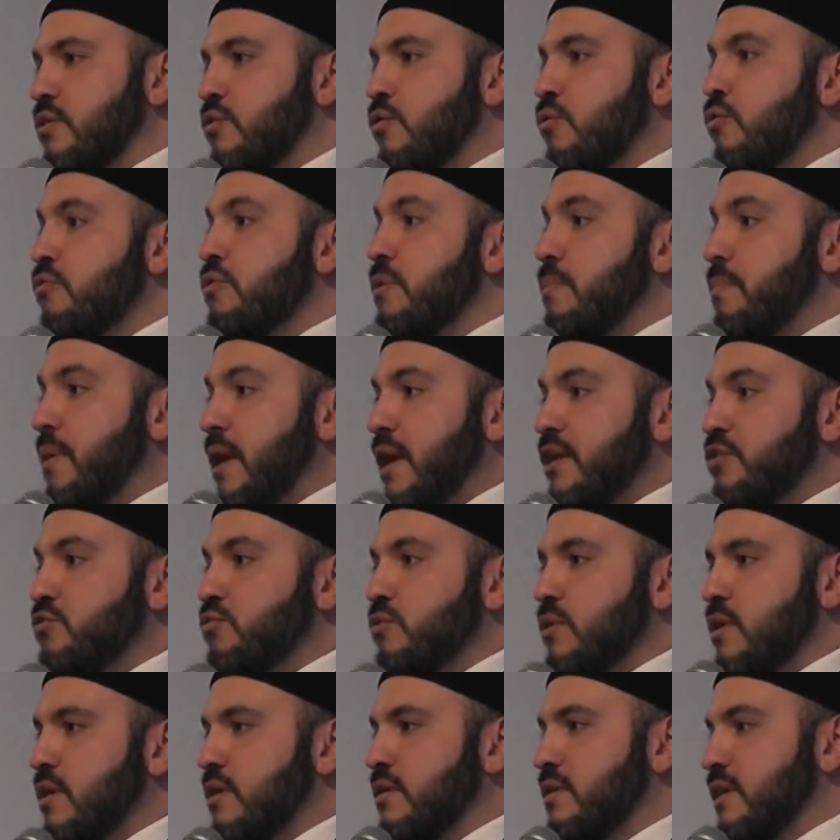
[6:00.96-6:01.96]
called the
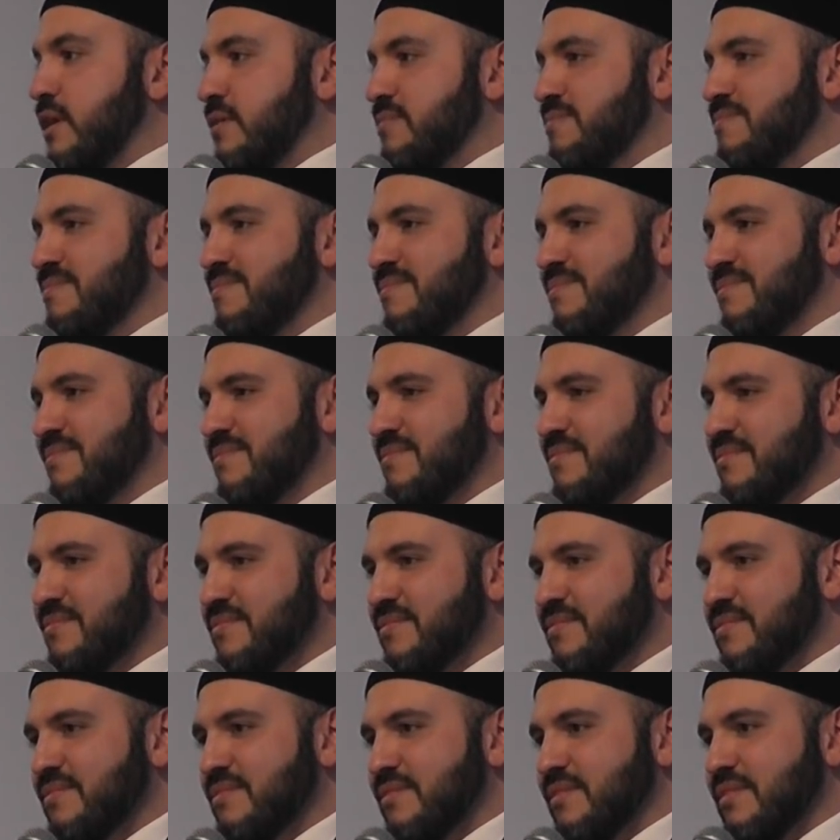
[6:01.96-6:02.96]
patriarchy,
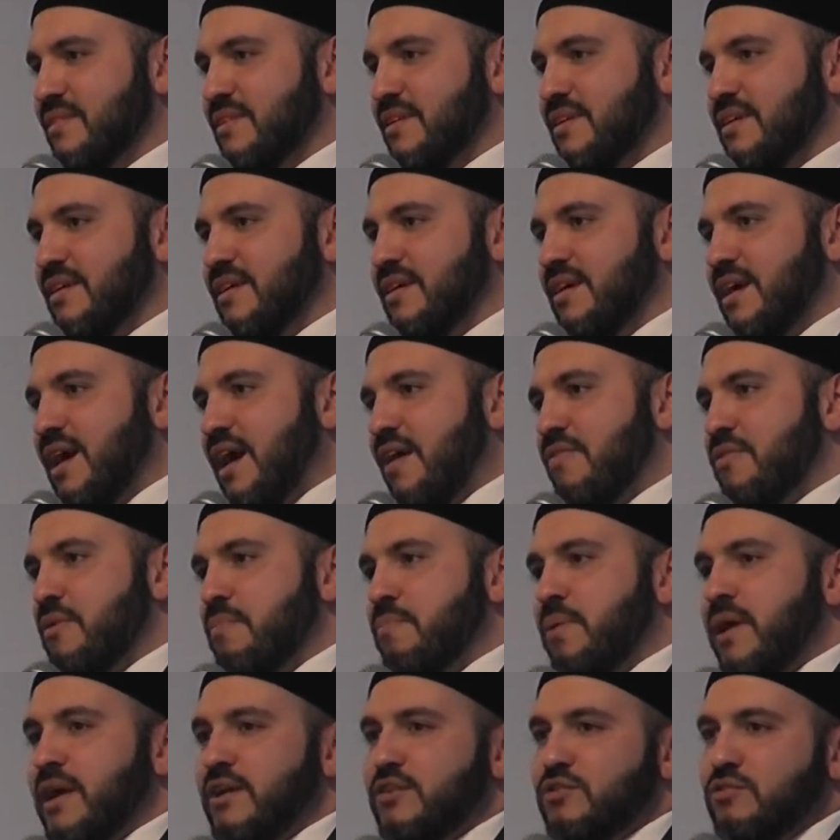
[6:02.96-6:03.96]
and the
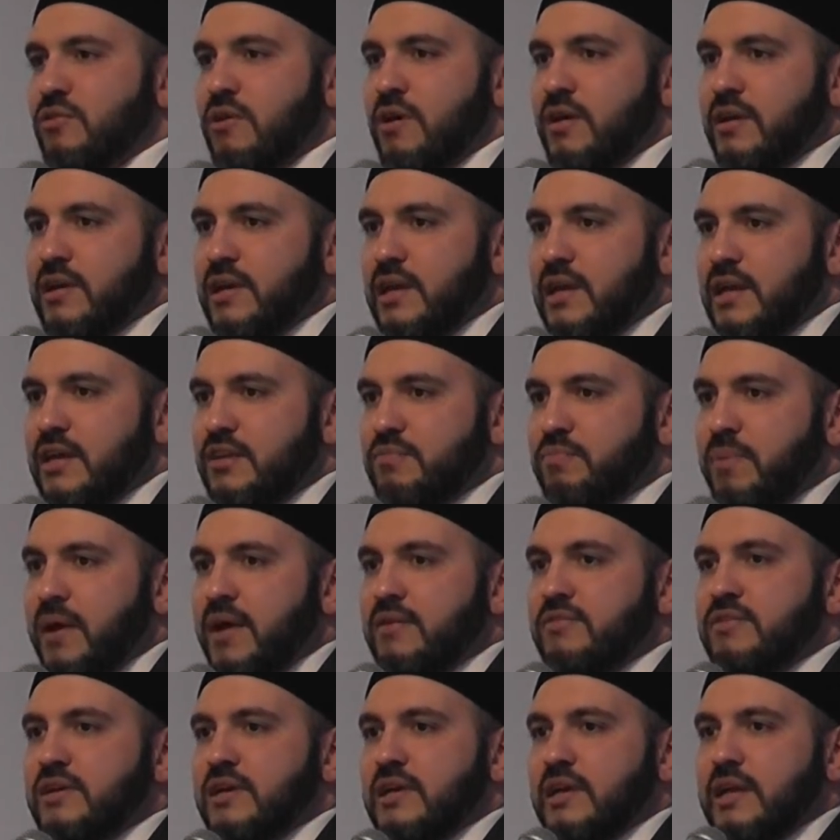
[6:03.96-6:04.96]
patriarchy is
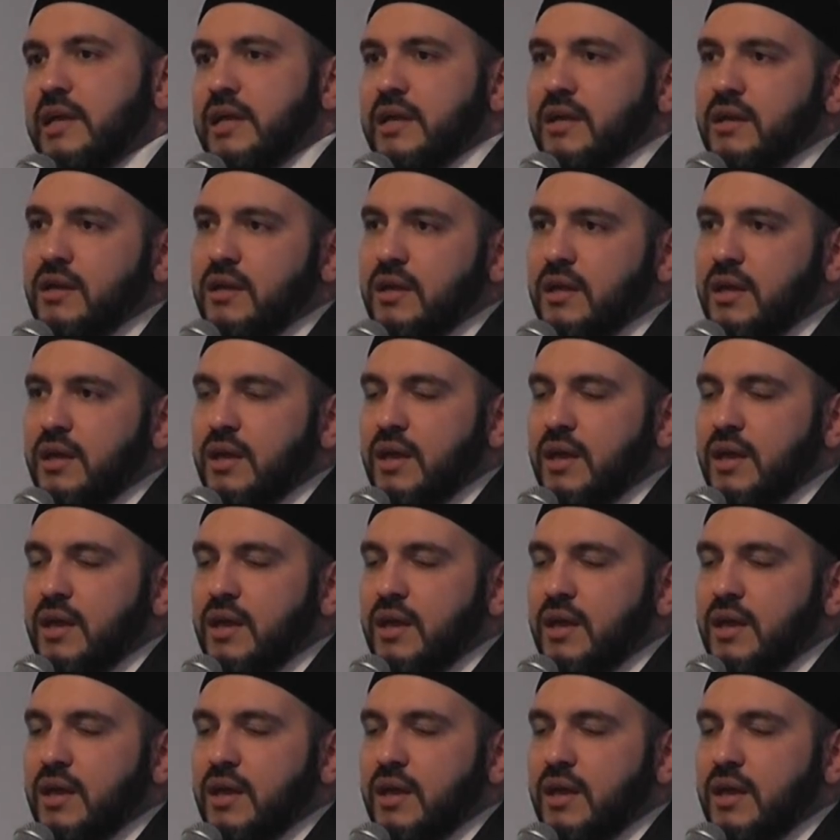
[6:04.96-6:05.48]
basically